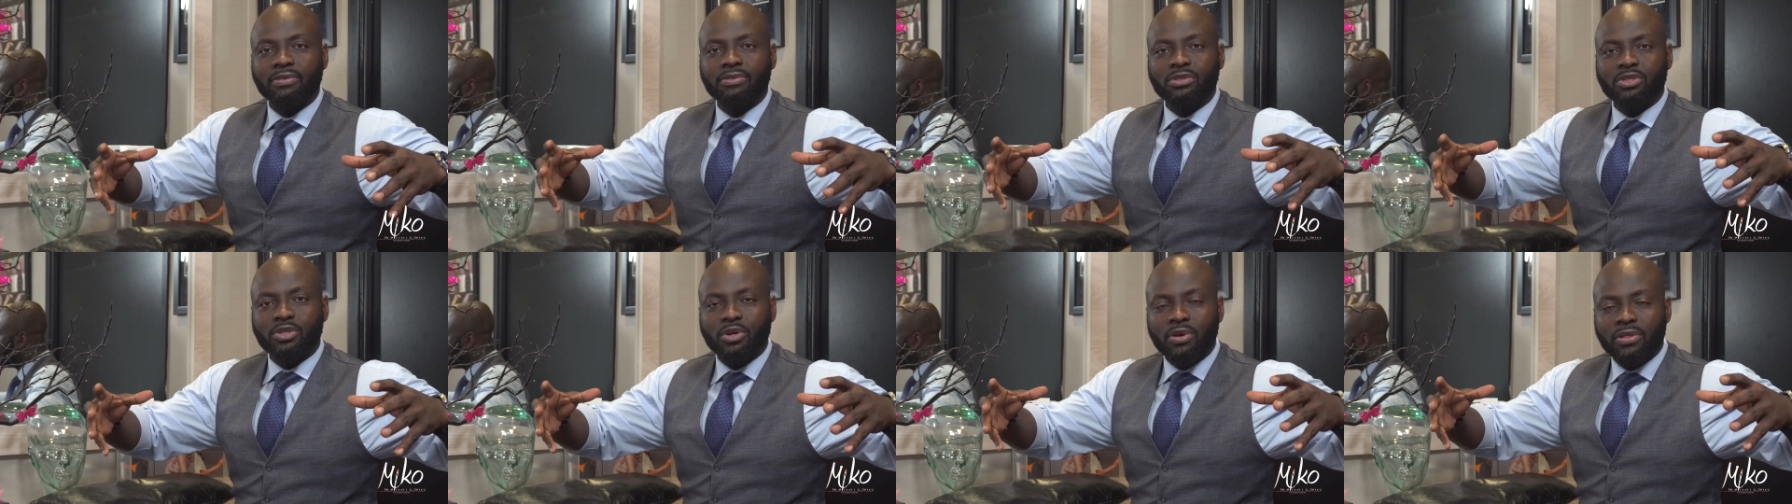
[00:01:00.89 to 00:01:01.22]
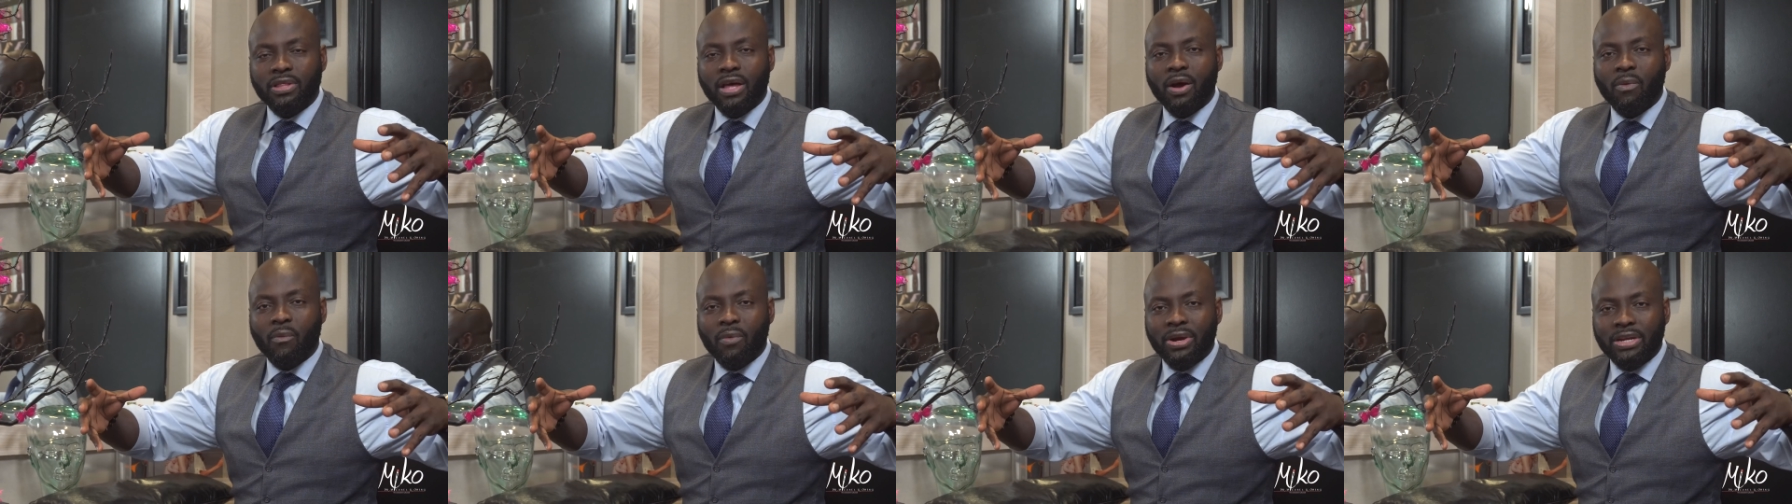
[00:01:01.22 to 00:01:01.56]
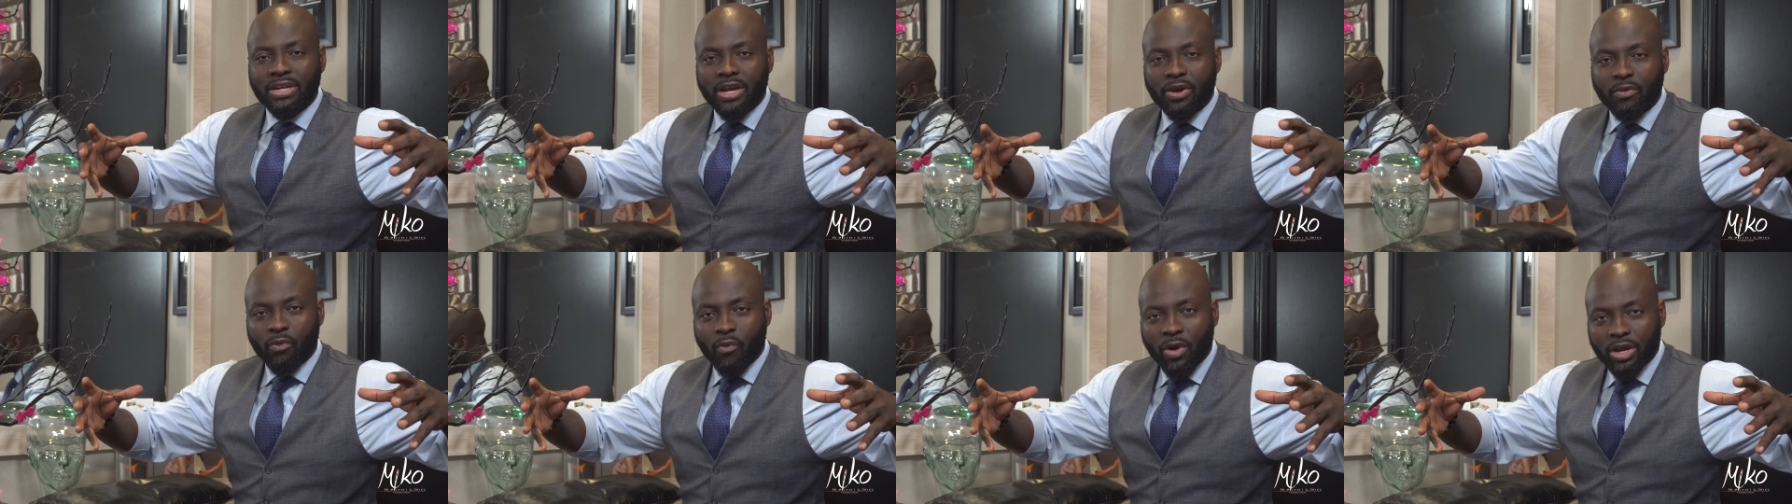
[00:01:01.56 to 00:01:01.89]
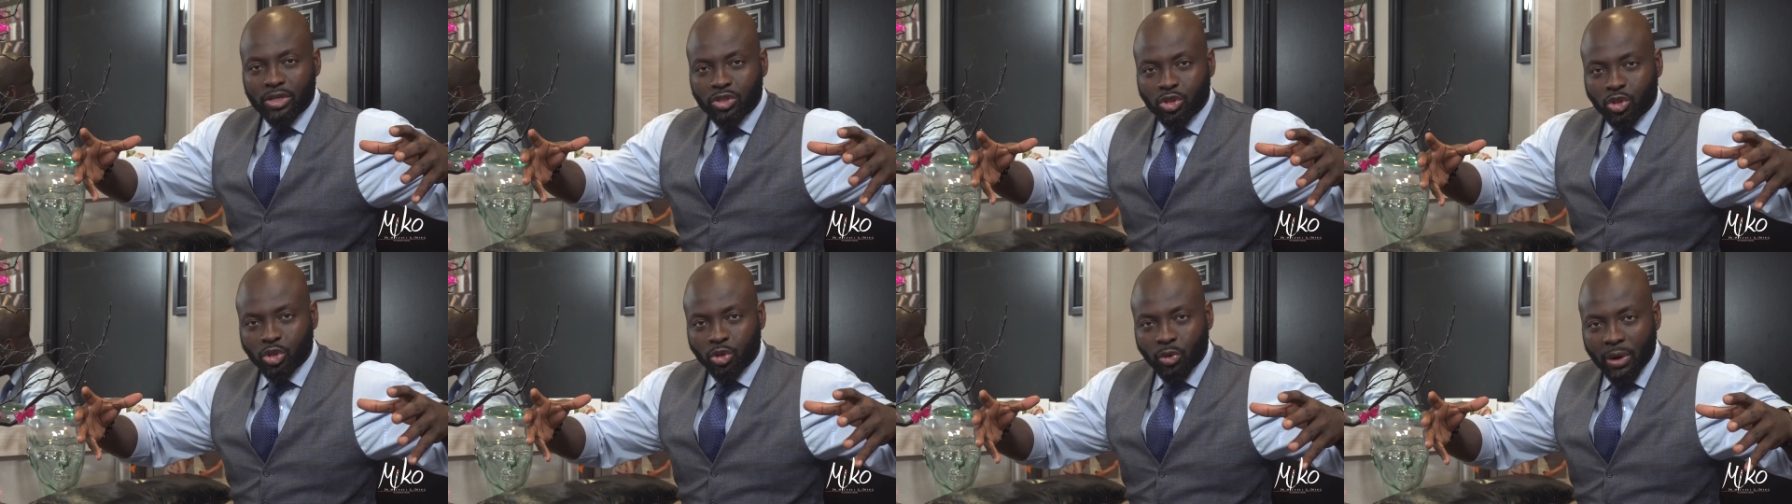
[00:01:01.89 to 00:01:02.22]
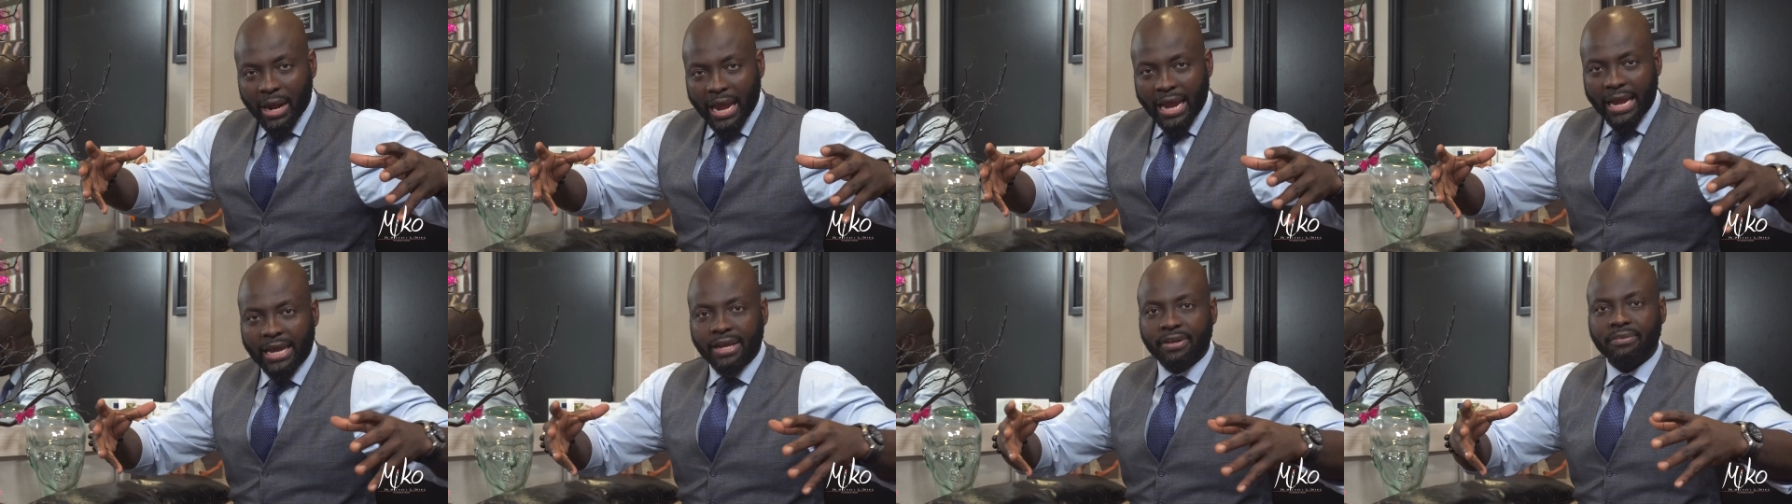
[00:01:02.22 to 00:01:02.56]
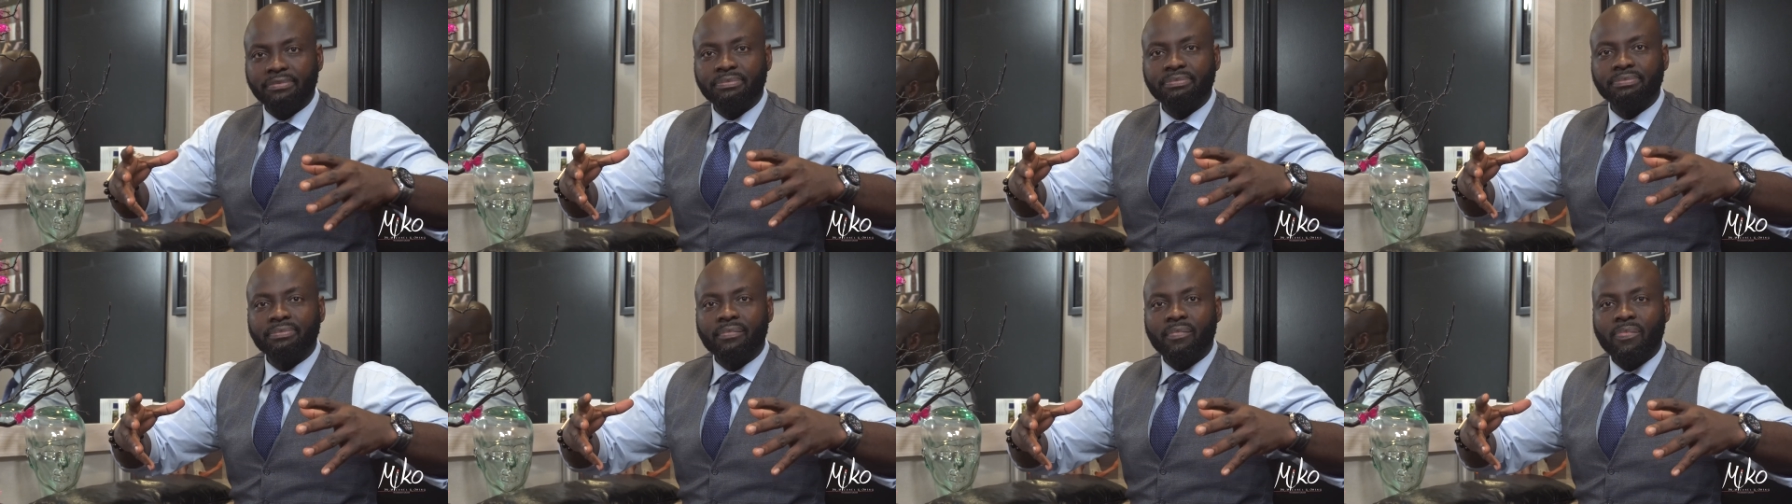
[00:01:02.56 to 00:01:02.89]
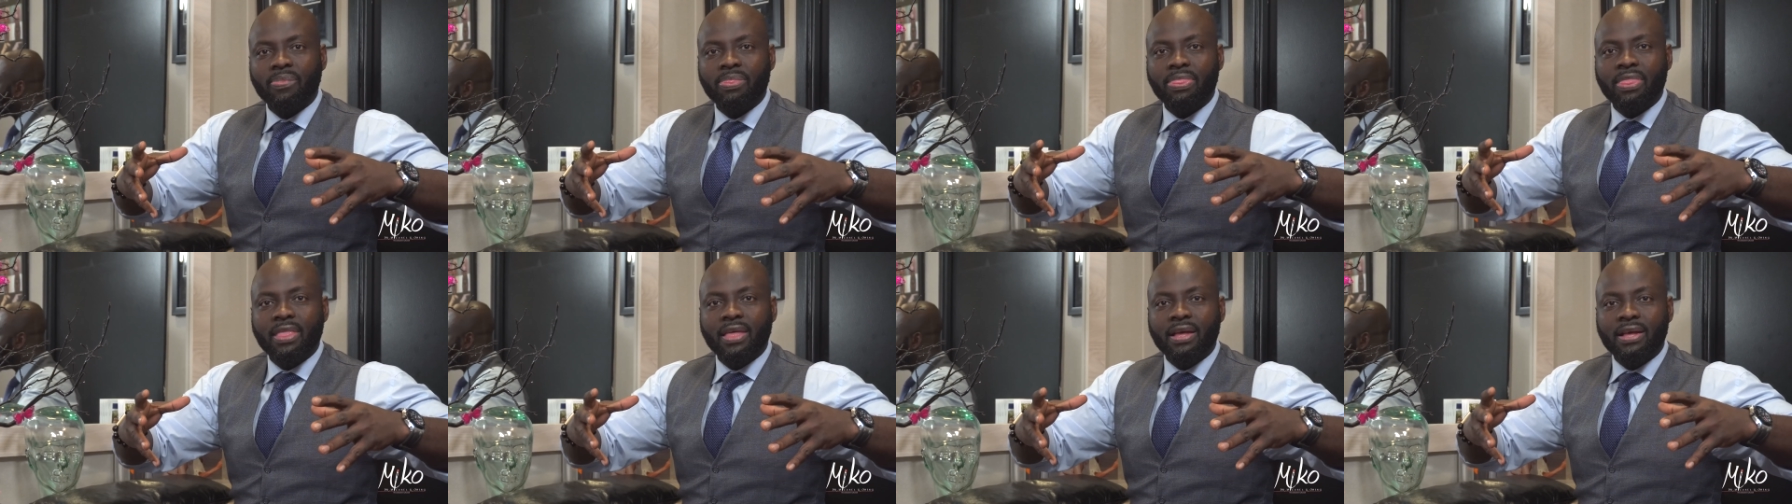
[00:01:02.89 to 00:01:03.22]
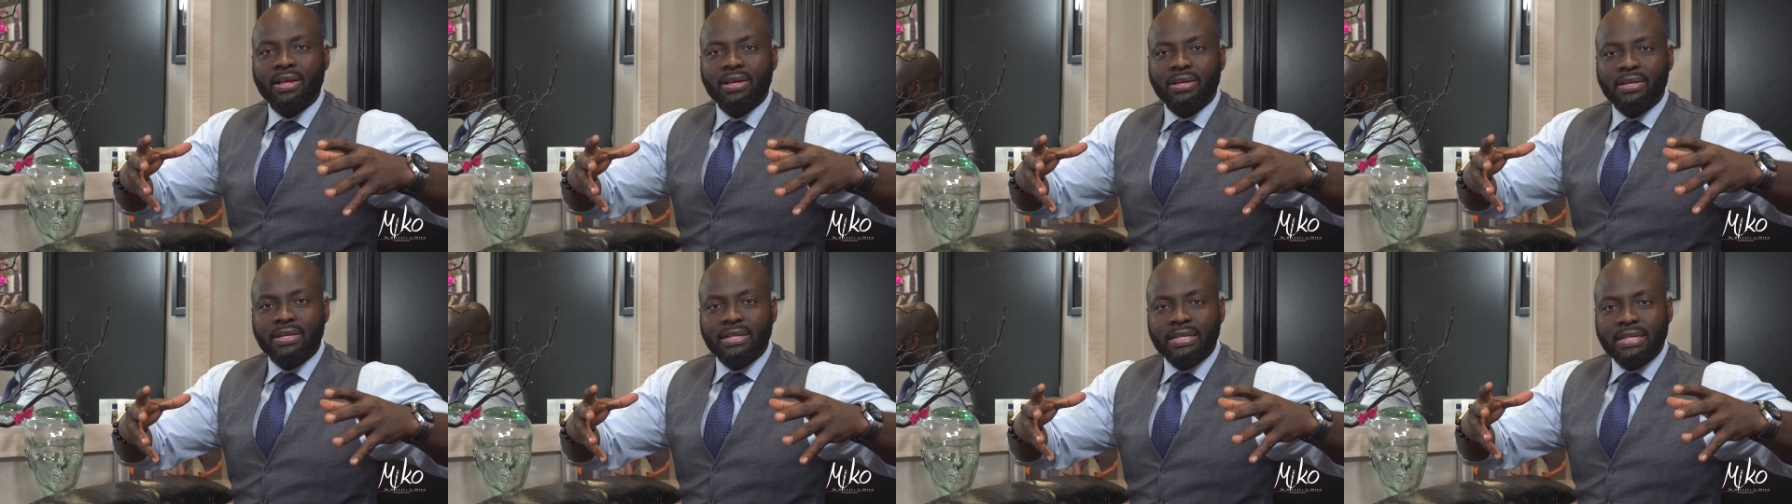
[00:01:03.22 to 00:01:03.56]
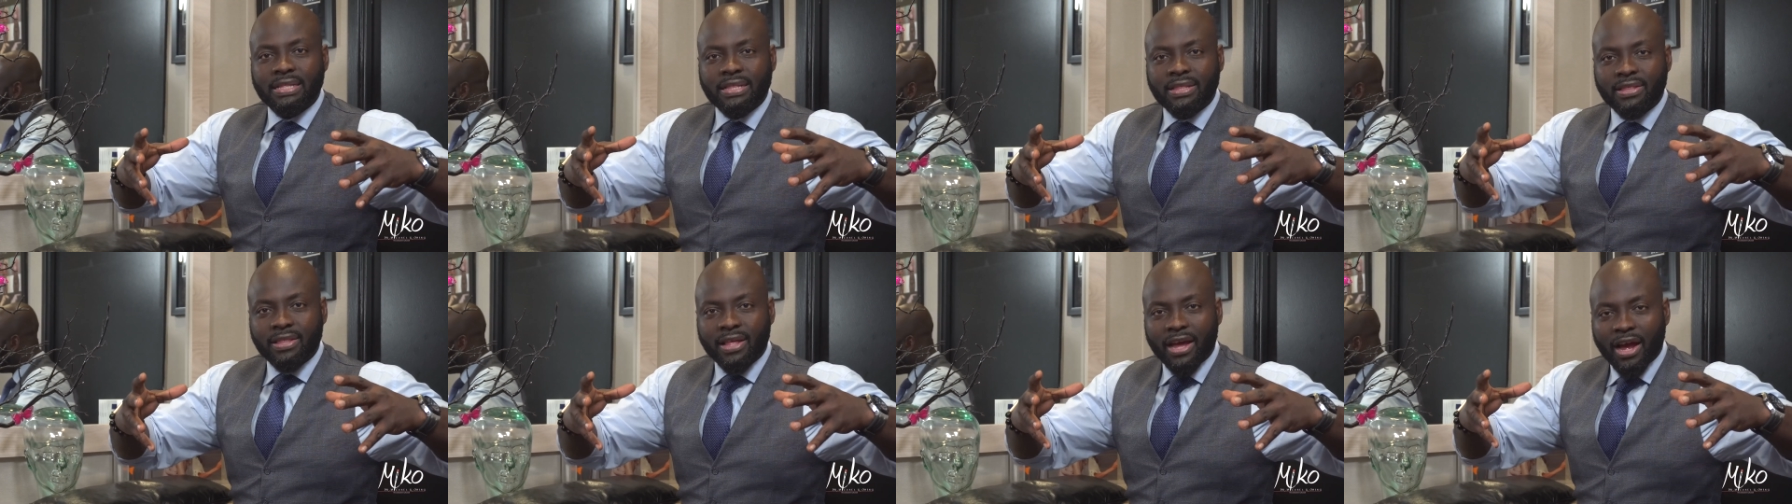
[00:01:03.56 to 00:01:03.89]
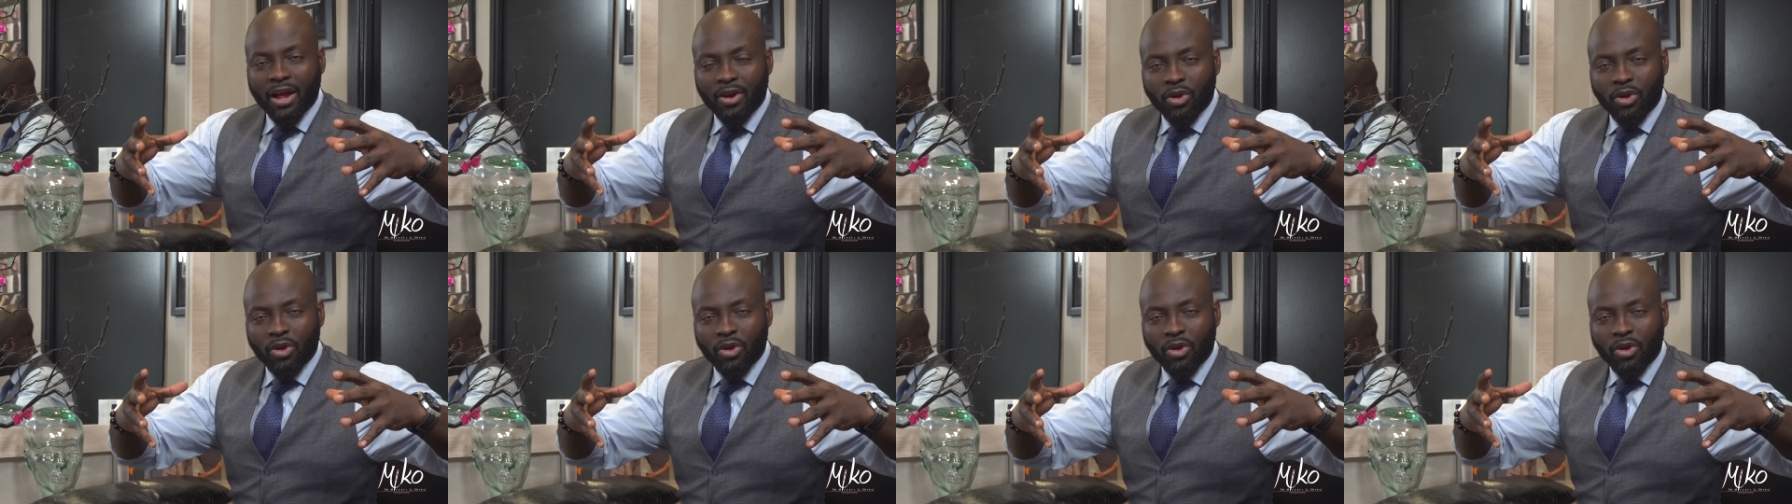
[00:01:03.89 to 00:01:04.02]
so that when they waist train, there